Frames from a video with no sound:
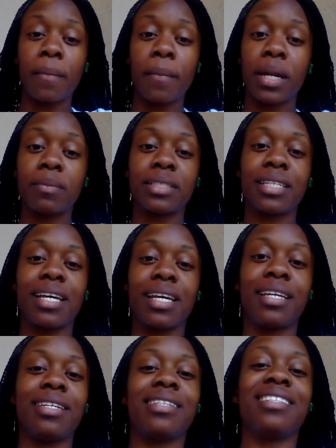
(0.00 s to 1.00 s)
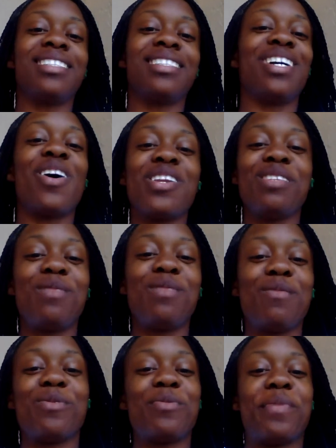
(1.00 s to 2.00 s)
But I'm just like, all these
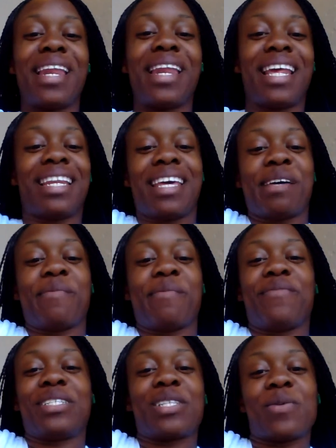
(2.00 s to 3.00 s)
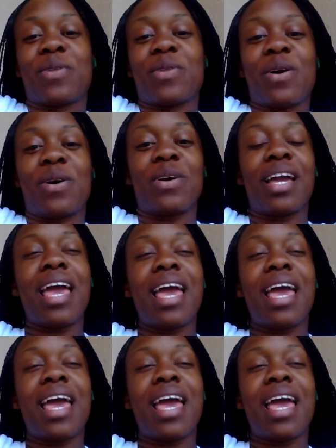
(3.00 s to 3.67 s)
people have been in debt for so long